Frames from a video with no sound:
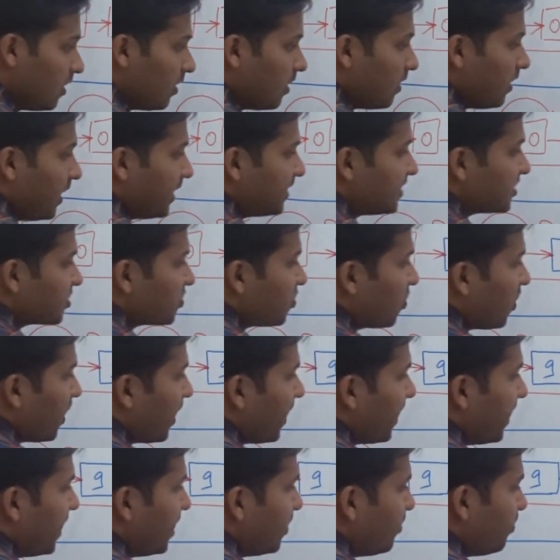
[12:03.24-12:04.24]
Let's go
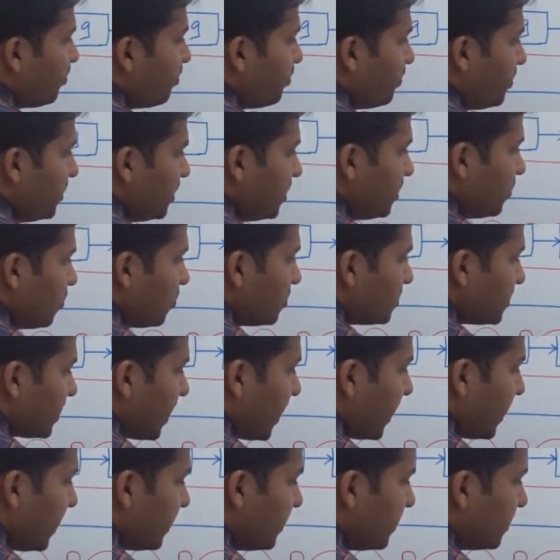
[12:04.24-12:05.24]
ahead. P goes
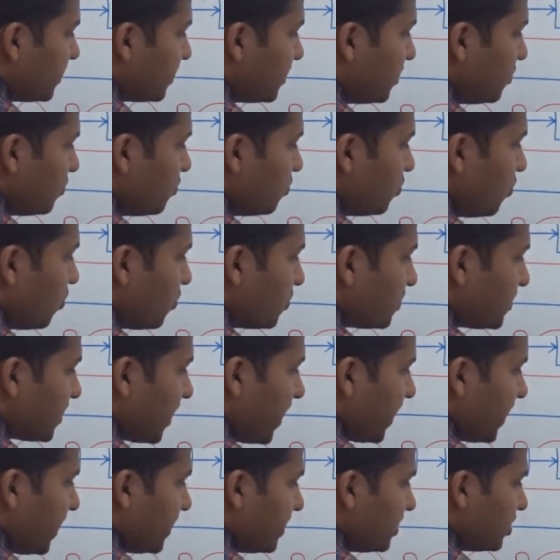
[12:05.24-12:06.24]
ahead, Q goes
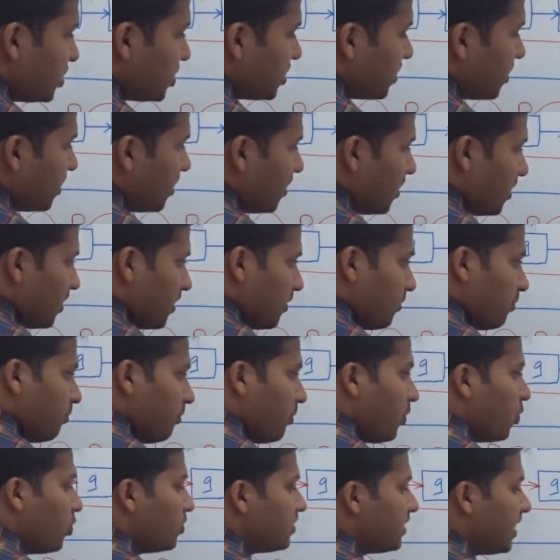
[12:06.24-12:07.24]
ahead.
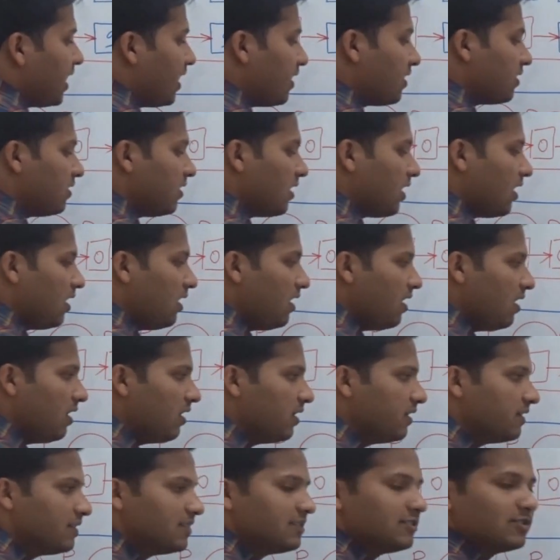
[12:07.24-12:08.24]
Both are null,
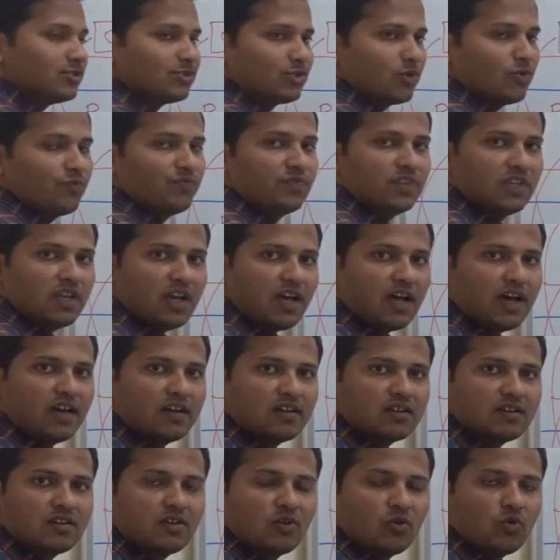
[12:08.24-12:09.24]
so we
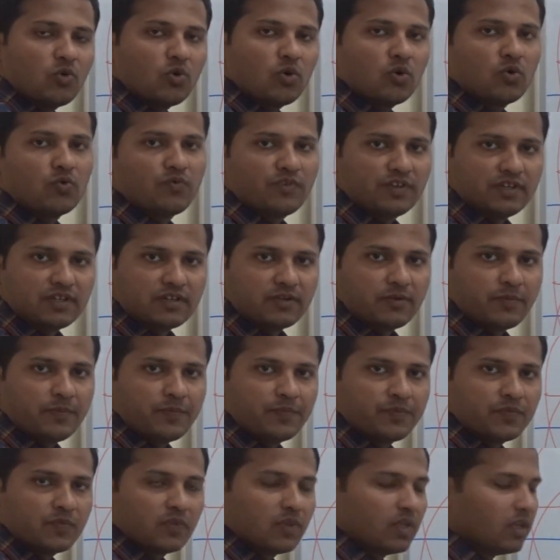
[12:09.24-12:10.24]
are over.
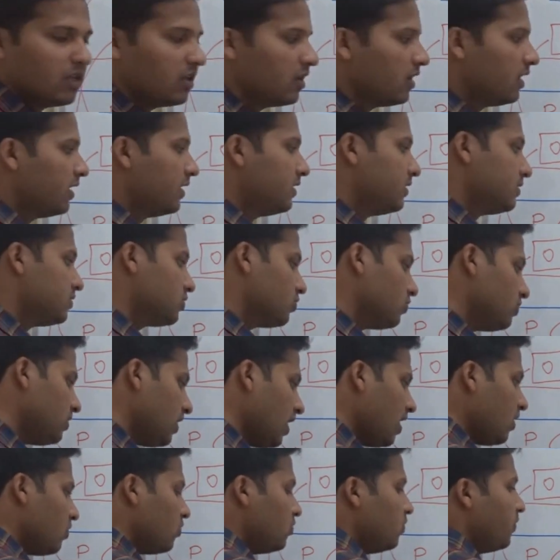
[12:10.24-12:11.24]
So
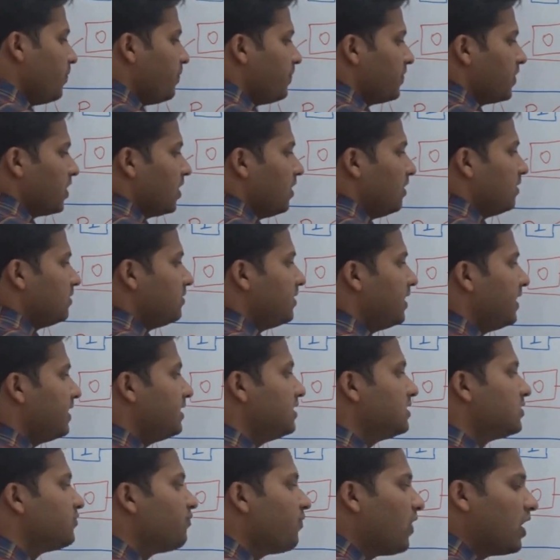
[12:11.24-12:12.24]
now there
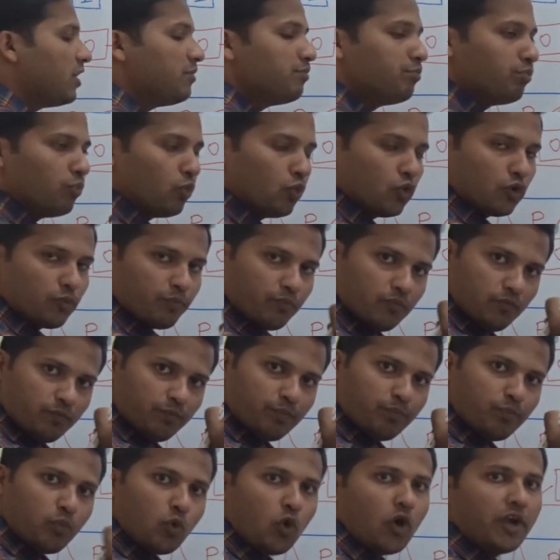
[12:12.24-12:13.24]
is one more
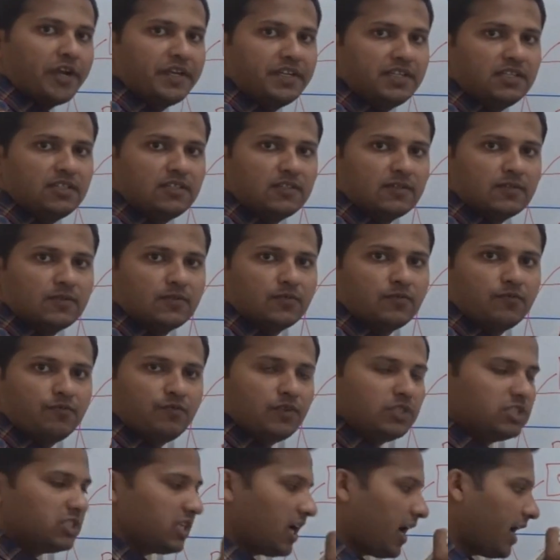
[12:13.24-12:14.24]
point
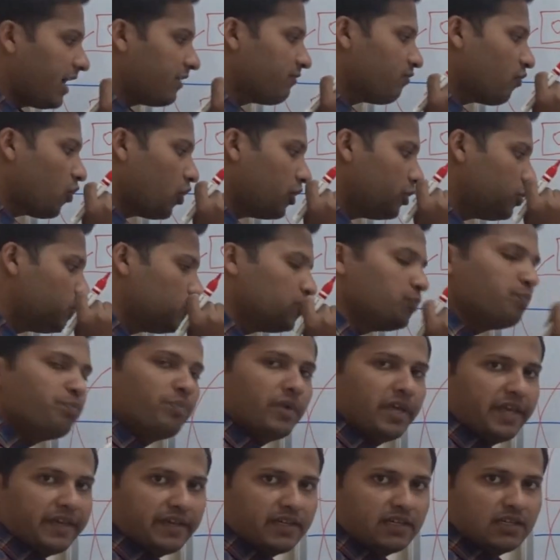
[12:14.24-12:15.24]
which I want to
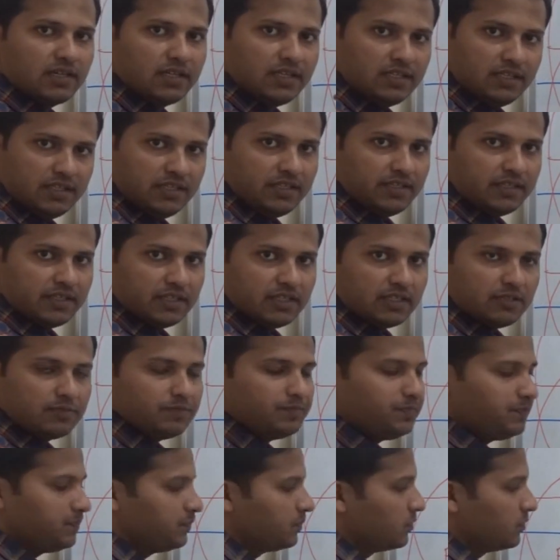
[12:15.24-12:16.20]
make here.